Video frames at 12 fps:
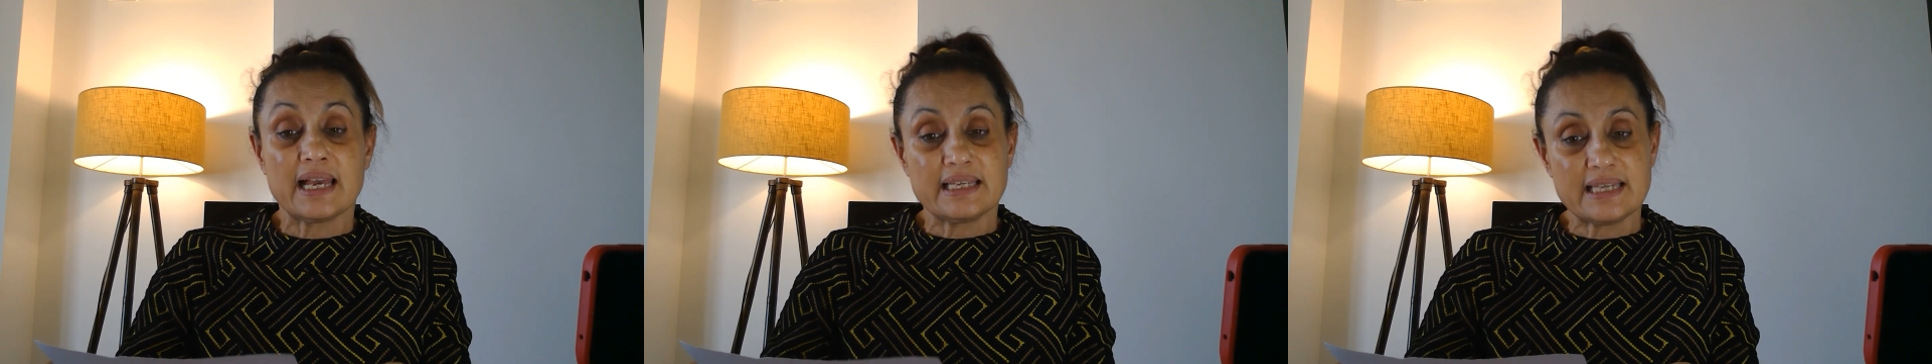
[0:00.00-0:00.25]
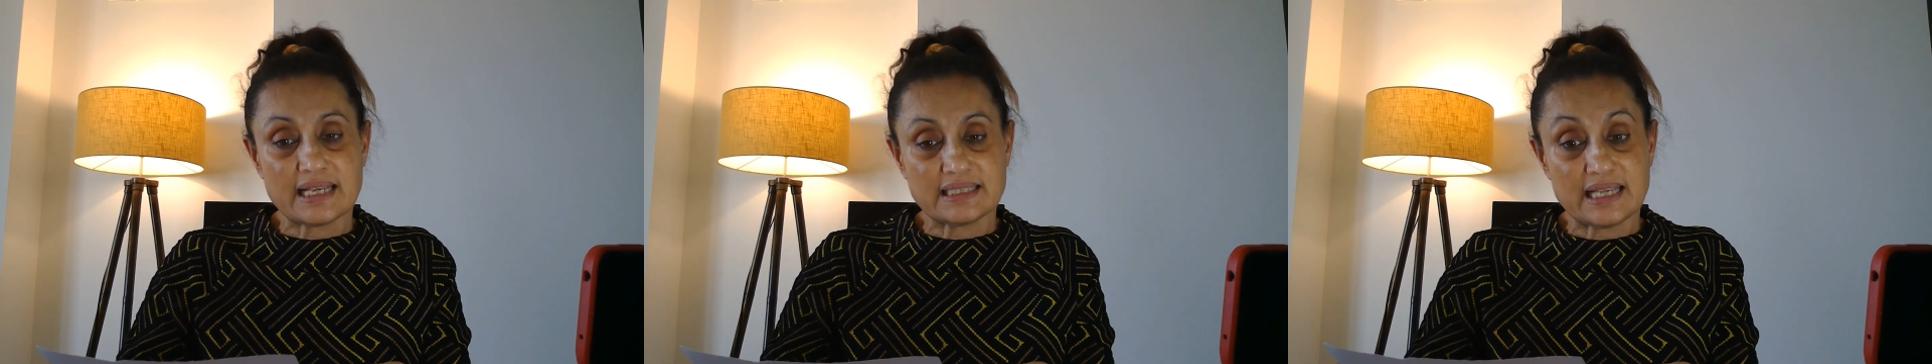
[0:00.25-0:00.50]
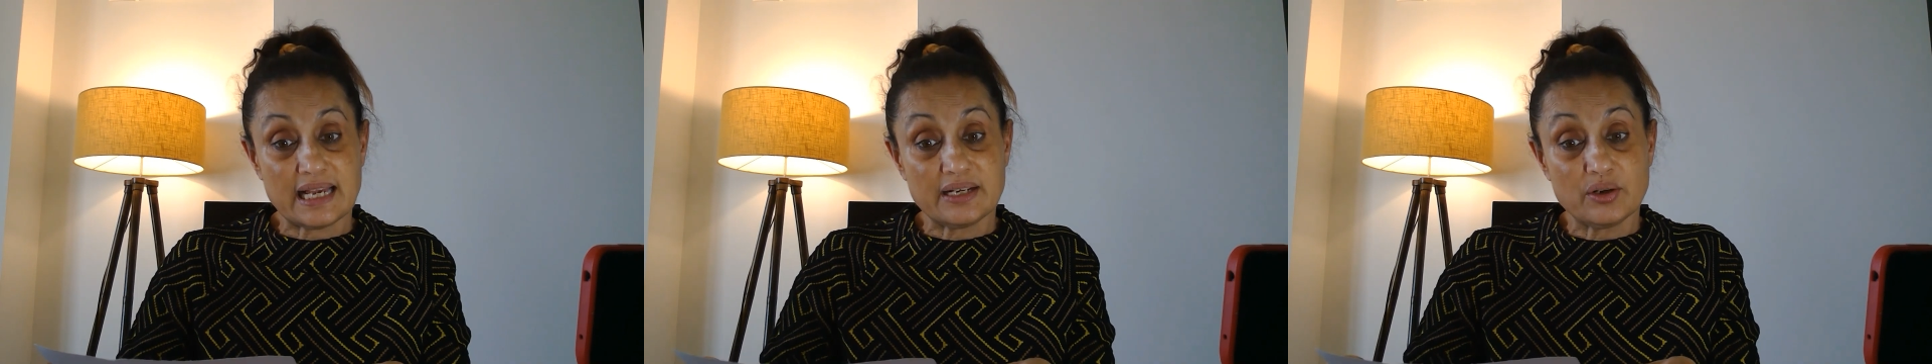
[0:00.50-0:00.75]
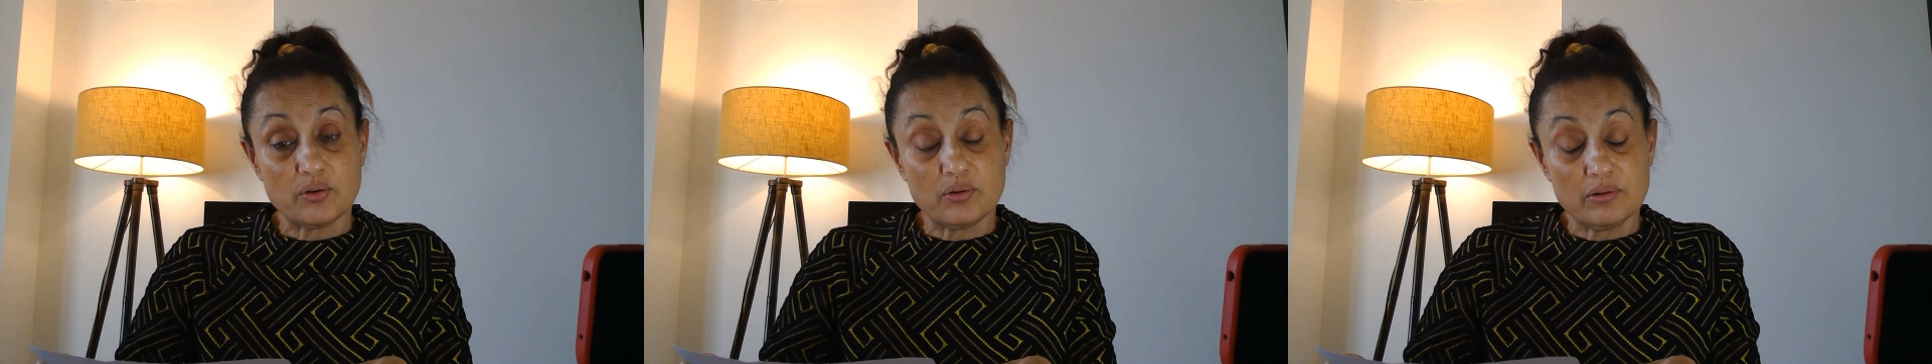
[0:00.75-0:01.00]
Yes, I
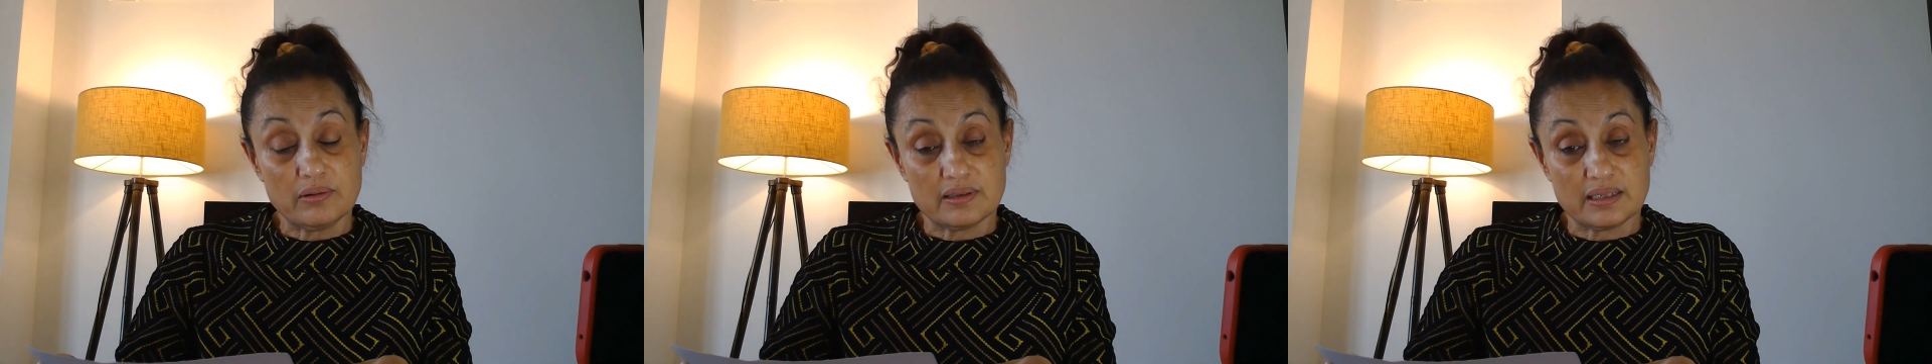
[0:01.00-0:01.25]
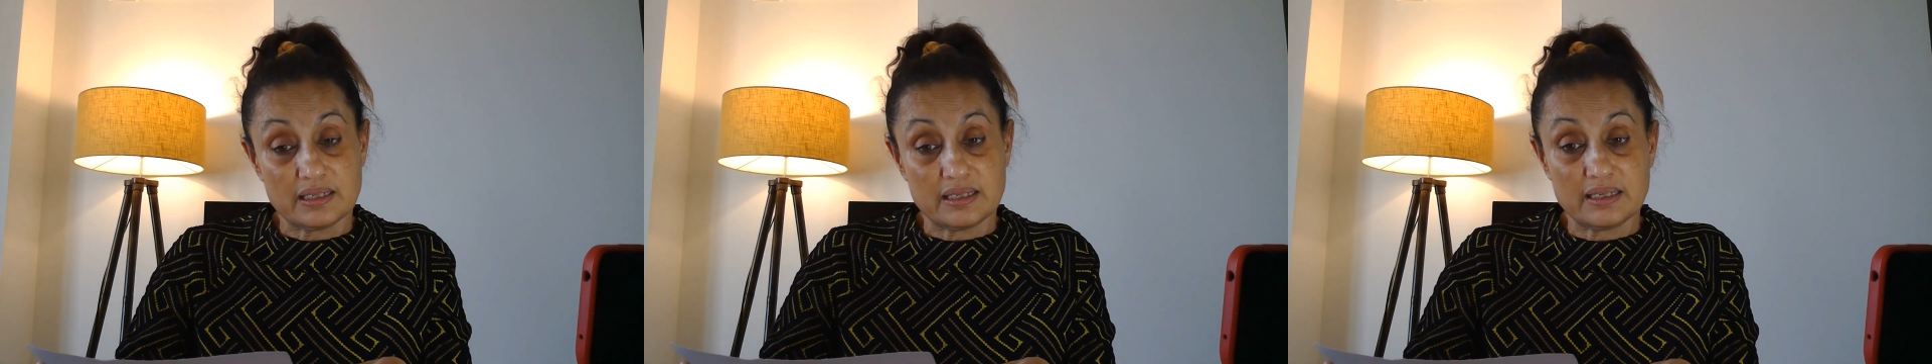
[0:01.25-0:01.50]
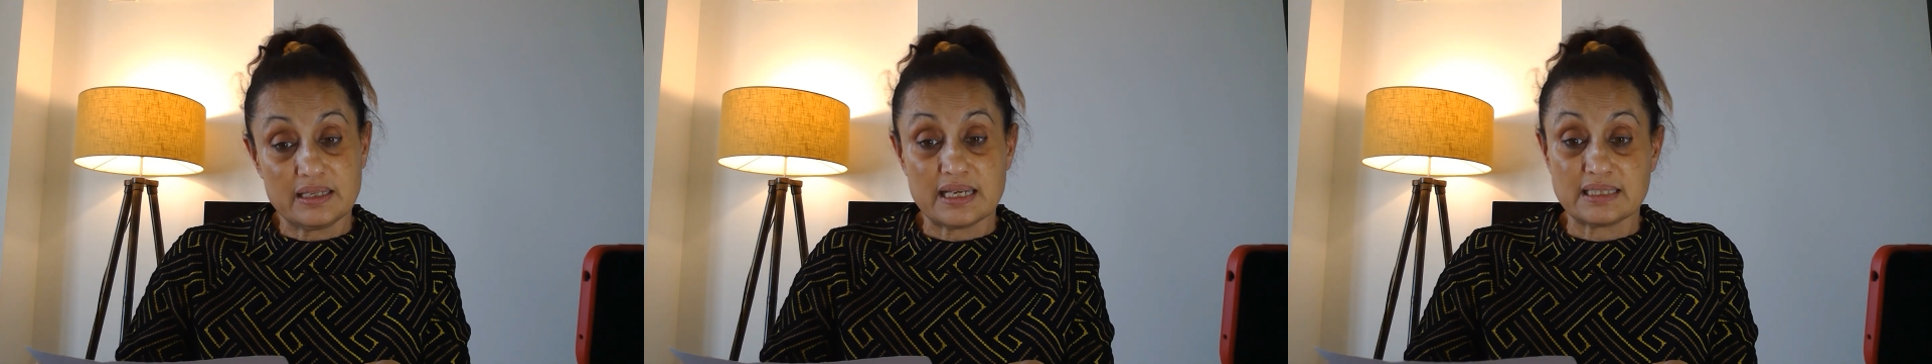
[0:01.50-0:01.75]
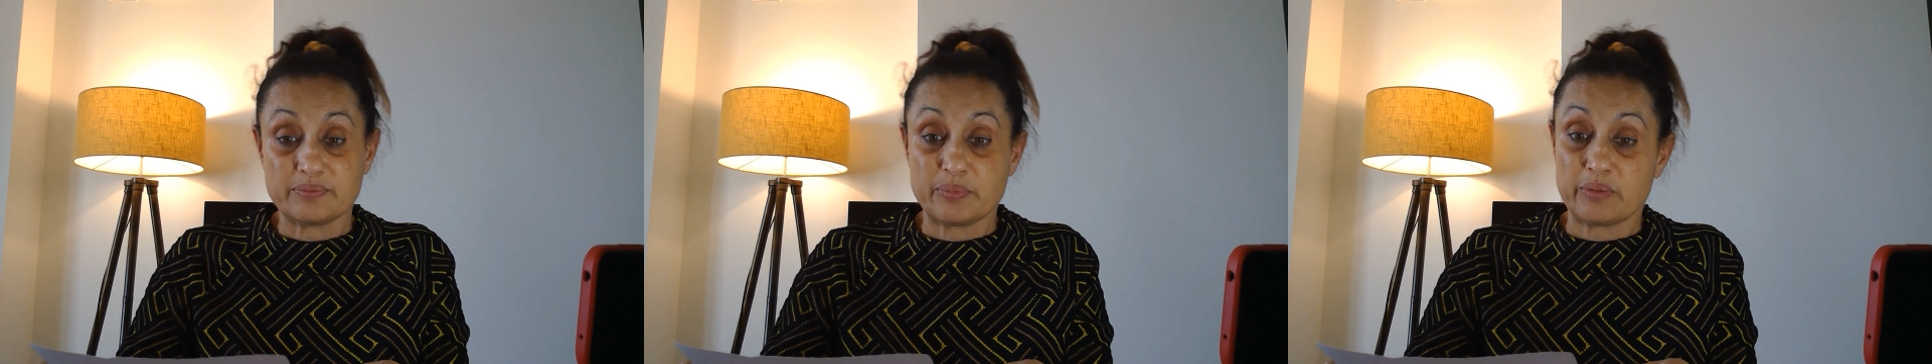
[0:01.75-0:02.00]
know.
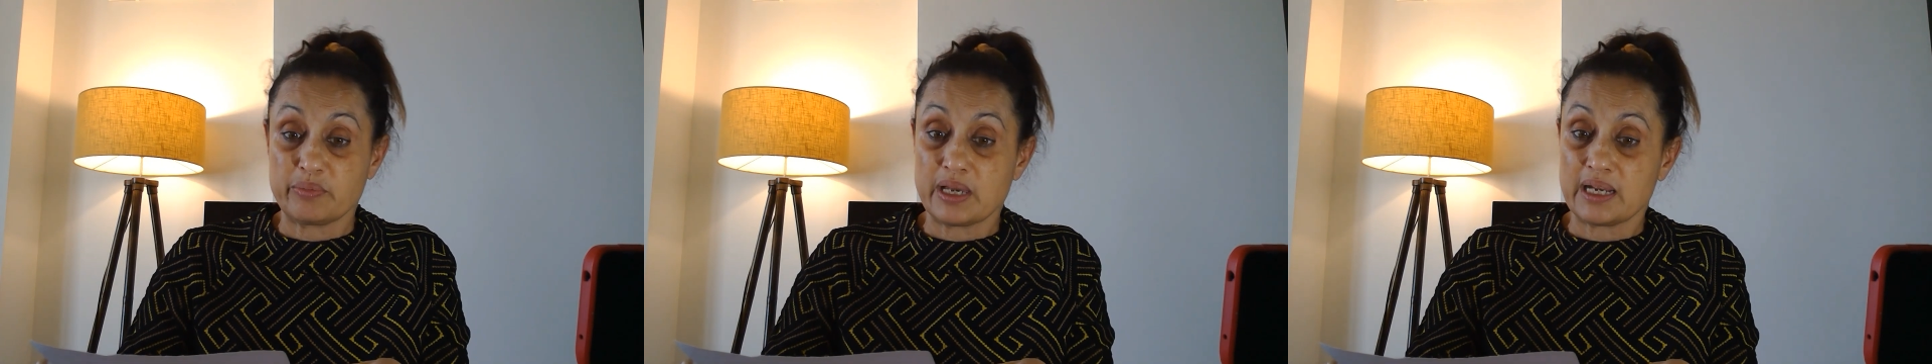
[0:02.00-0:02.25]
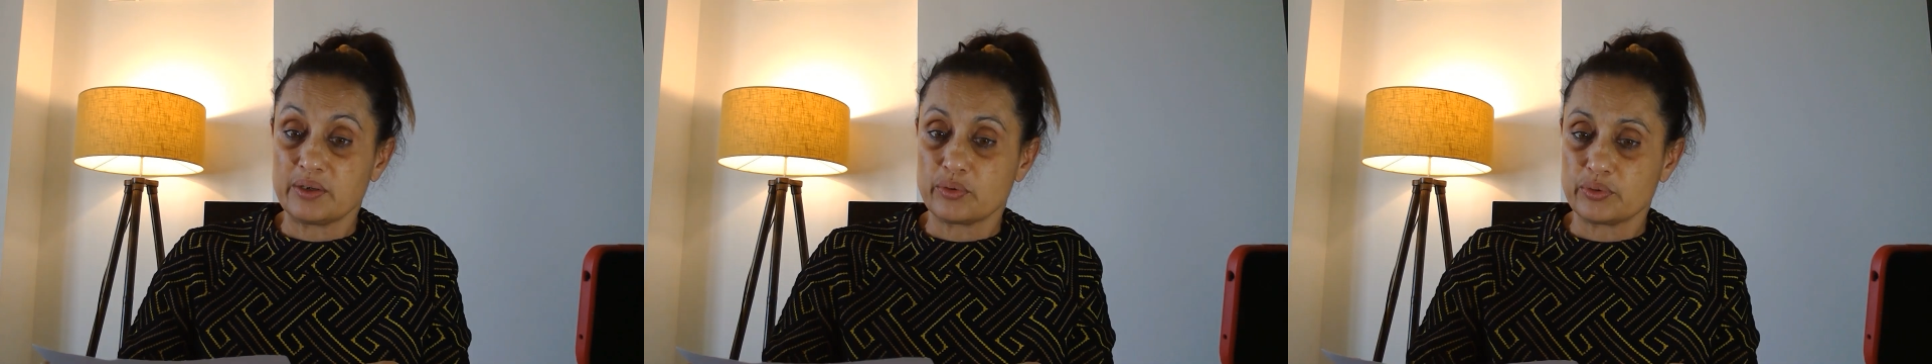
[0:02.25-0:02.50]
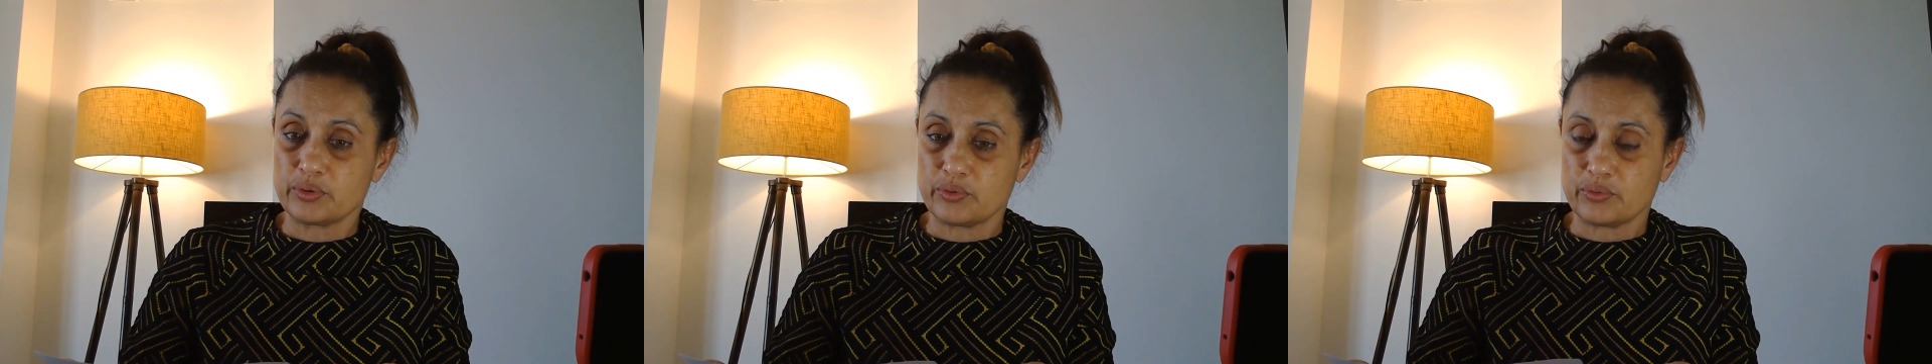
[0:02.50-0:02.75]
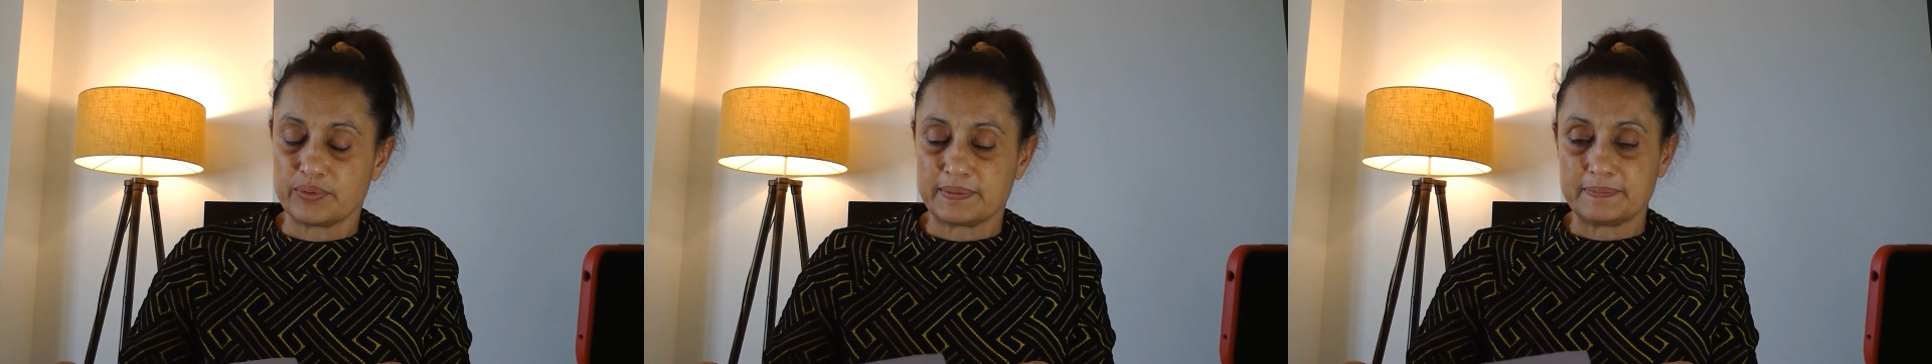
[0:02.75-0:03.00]
Yes, maybe I don't
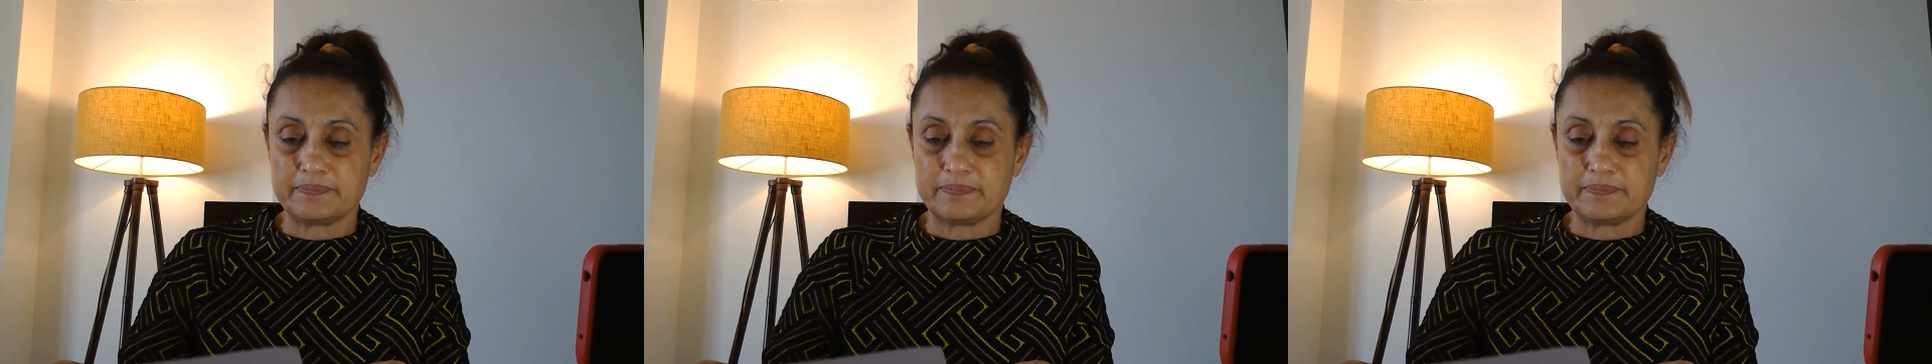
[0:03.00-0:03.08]
know.